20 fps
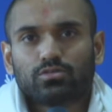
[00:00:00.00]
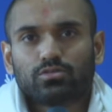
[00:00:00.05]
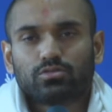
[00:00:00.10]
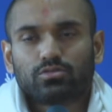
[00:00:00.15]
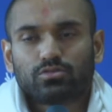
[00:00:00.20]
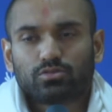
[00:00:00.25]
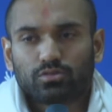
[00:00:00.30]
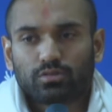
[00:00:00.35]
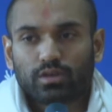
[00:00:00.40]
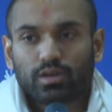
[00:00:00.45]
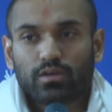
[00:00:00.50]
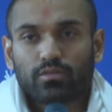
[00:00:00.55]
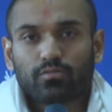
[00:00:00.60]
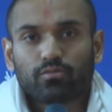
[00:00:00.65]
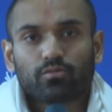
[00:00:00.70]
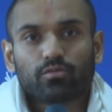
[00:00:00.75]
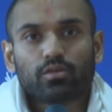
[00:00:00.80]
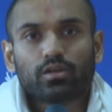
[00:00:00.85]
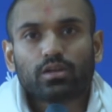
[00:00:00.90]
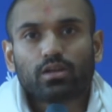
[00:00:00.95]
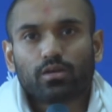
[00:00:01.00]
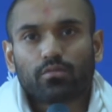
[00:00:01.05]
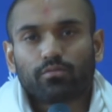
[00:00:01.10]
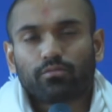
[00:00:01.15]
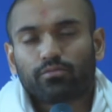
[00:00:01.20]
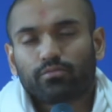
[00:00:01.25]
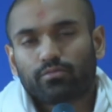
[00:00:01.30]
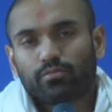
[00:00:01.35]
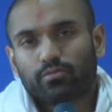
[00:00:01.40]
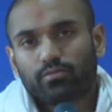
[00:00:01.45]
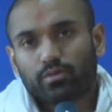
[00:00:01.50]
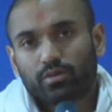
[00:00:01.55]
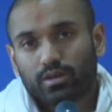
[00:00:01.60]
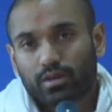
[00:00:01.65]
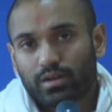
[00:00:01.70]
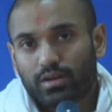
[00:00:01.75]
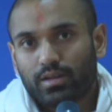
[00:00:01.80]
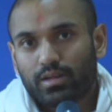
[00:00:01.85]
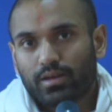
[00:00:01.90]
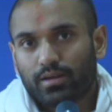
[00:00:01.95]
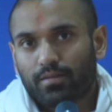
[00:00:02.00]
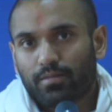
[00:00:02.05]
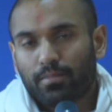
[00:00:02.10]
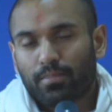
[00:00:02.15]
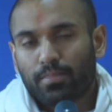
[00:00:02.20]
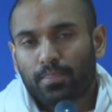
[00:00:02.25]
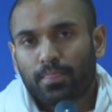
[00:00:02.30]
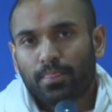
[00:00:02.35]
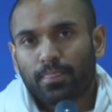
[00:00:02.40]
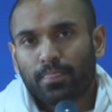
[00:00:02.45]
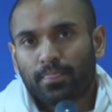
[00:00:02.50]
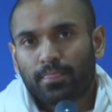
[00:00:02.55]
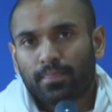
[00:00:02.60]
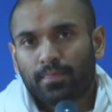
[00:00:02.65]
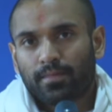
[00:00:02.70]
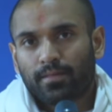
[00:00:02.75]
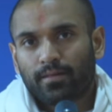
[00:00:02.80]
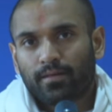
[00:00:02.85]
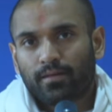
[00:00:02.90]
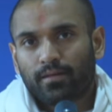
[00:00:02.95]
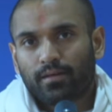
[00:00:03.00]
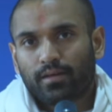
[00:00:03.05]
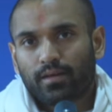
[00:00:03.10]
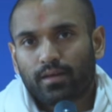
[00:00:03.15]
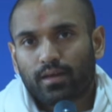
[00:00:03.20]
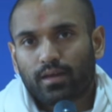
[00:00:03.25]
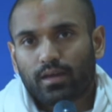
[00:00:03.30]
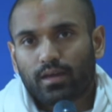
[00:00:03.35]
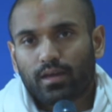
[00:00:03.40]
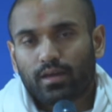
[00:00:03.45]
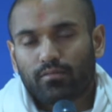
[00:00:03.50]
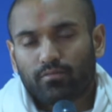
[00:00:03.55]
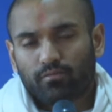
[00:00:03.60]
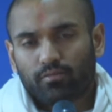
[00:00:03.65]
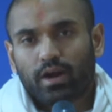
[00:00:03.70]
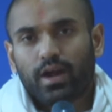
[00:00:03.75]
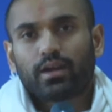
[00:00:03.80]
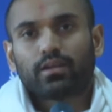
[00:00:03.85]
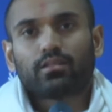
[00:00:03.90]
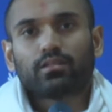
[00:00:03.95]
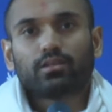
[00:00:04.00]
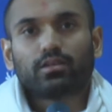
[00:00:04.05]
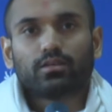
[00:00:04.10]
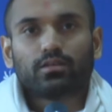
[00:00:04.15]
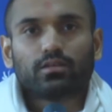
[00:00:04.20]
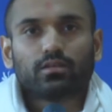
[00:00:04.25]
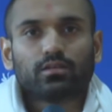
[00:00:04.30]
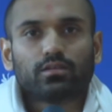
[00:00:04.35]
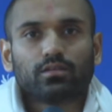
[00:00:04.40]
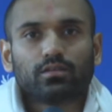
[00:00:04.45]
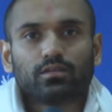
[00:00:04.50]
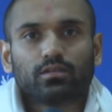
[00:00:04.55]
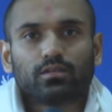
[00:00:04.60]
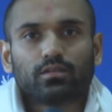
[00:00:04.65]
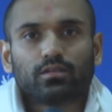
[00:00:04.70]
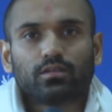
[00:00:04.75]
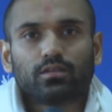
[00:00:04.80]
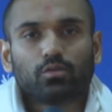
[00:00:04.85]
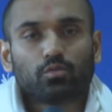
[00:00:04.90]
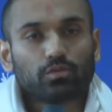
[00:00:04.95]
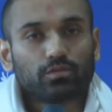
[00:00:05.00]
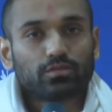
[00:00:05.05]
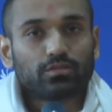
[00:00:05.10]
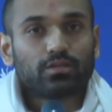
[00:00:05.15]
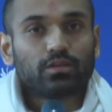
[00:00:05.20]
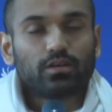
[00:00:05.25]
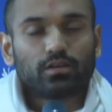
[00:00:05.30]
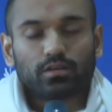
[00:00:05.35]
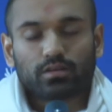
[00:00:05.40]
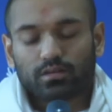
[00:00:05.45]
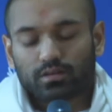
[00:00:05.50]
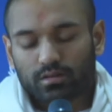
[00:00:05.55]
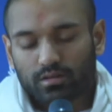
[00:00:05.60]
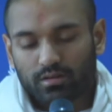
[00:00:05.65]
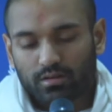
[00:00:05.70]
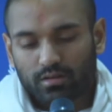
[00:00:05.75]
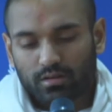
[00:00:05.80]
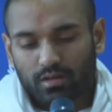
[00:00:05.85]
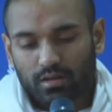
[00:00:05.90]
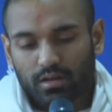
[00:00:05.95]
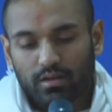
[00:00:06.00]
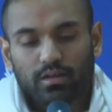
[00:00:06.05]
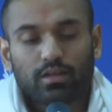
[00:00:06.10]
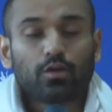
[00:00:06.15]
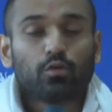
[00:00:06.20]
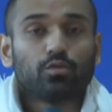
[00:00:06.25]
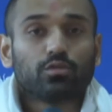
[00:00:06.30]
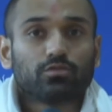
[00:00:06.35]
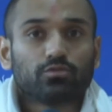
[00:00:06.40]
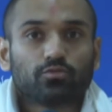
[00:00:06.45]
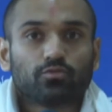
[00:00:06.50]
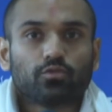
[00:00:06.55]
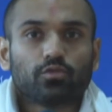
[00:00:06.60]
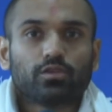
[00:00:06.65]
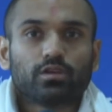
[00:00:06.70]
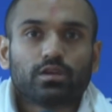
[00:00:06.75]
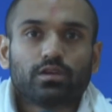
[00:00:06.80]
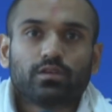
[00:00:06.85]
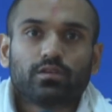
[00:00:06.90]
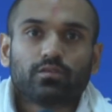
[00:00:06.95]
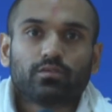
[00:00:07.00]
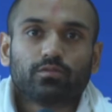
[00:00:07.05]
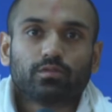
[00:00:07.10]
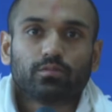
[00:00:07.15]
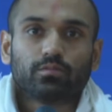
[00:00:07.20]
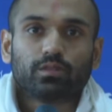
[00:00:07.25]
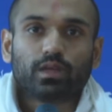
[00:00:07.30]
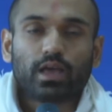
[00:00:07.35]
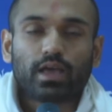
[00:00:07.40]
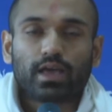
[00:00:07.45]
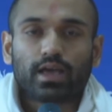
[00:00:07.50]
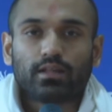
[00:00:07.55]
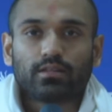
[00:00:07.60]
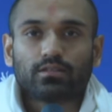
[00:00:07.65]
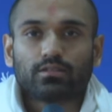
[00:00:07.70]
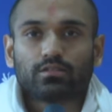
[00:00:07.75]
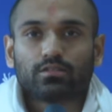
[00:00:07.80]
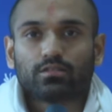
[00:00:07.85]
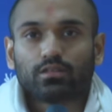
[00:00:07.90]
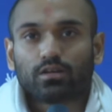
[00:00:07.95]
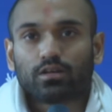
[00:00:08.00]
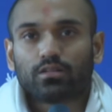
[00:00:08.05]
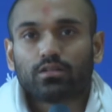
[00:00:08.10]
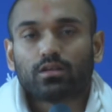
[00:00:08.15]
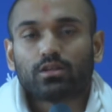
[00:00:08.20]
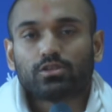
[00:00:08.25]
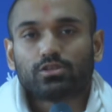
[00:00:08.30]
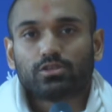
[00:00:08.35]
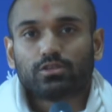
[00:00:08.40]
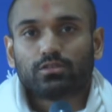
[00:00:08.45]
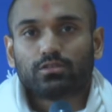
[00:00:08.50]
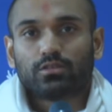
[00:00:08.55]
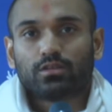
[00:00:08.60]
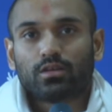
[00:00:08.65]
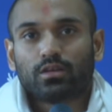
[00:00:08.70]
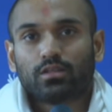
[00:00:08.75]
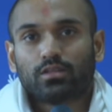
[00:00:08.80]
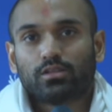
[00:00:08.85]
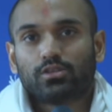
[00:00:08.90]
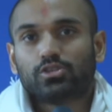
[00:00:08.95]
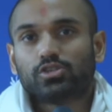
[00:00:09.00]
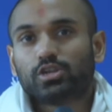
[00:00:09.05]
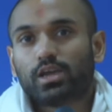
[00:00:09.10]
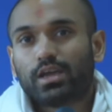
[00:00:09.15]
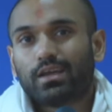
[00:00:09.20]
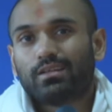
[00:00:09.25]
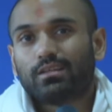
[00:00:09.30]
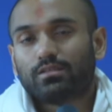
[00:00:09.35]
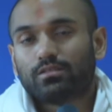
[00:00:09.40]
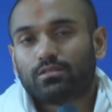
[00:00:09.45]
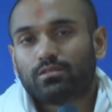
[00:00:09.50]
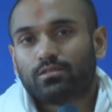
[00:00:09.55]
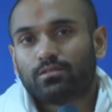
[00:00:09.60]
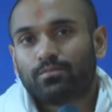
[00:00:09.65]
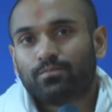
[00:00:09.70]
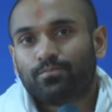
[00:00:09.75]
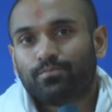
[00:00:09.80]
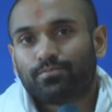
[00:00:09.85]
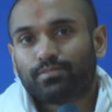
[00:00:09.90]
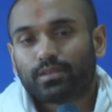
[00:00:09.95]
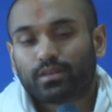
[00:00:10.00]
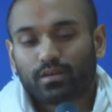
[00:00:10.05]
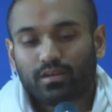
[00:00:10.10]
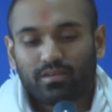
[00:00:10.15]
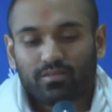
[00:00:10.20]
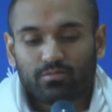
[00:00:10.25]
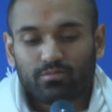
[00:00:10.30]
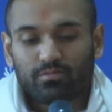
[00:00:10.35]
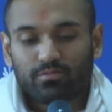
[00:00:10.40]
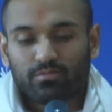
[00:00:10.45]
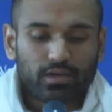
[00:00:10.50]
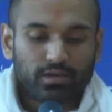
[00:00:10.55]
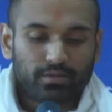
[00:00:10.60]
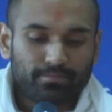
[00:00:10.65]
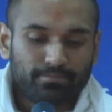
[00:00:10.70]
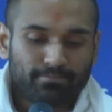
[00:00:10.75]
to get freedom for India. And finally, it was done. India was free from the hands, the clutches, the chains of Britain.